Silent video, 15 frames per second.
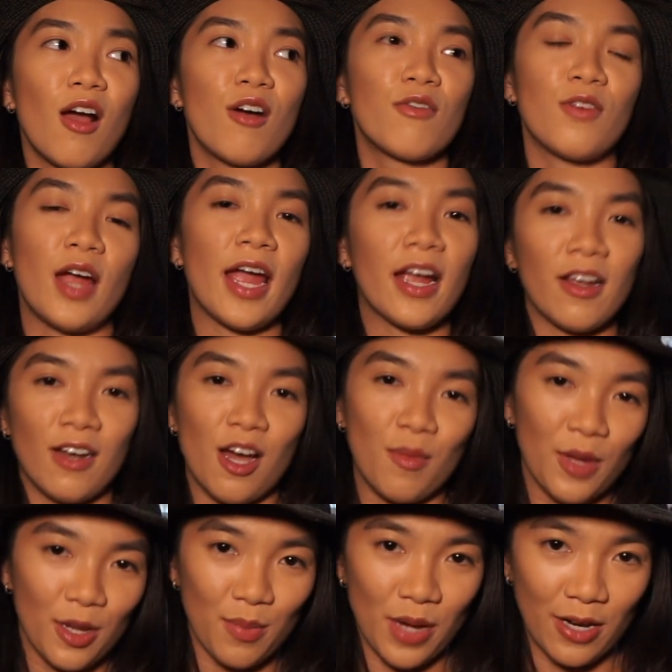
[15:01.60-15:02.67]
for
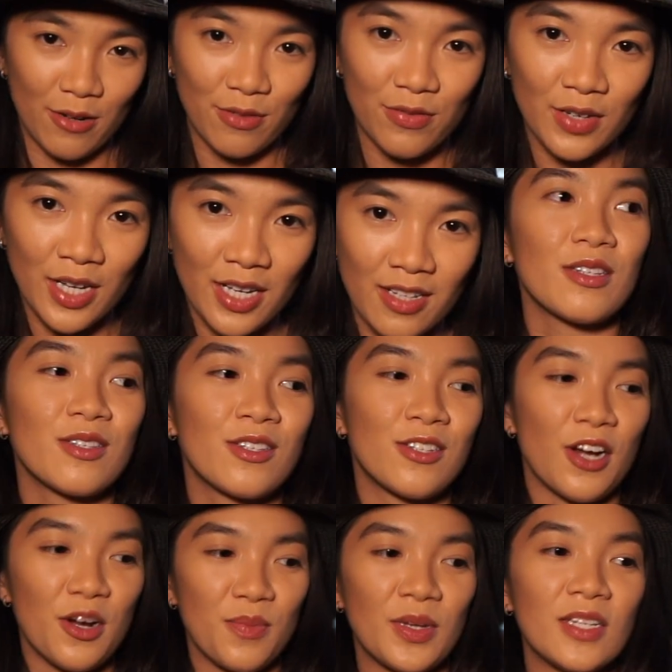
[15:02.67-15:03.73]
economic benefit,
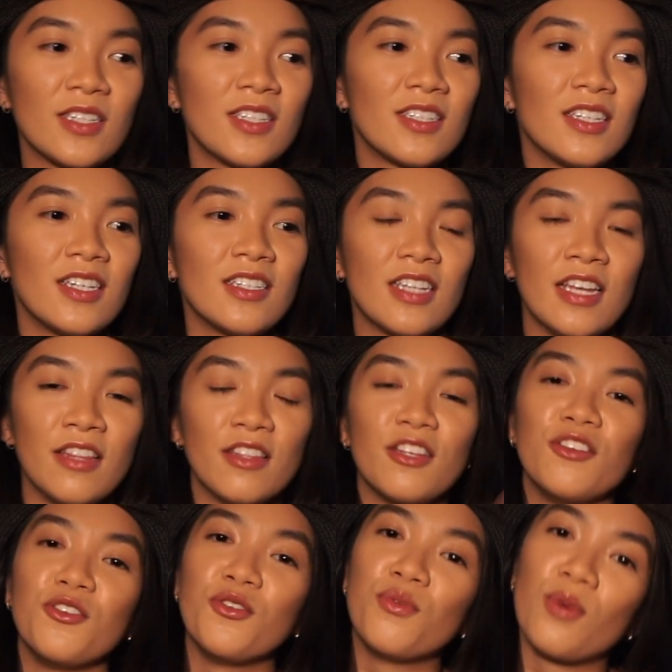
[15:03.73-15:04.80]
start businesses in the
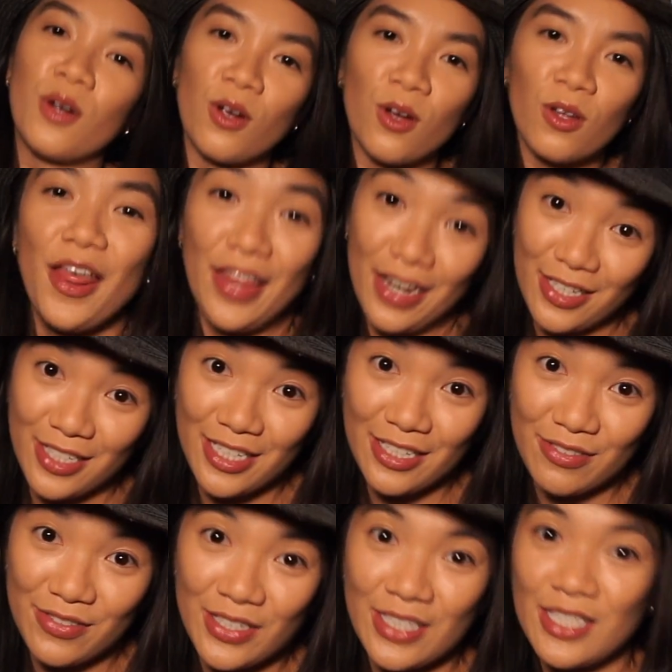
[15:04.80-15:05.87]
new world. There's a
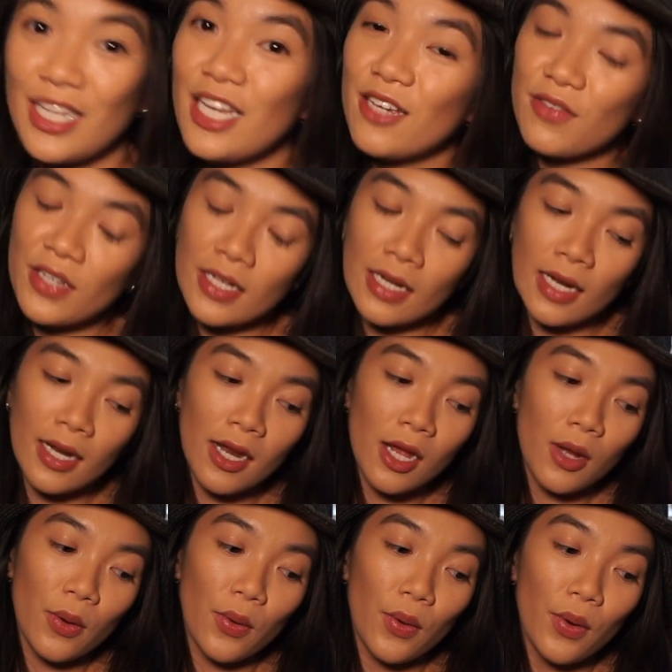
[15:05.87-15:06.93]
difference if you didn't know.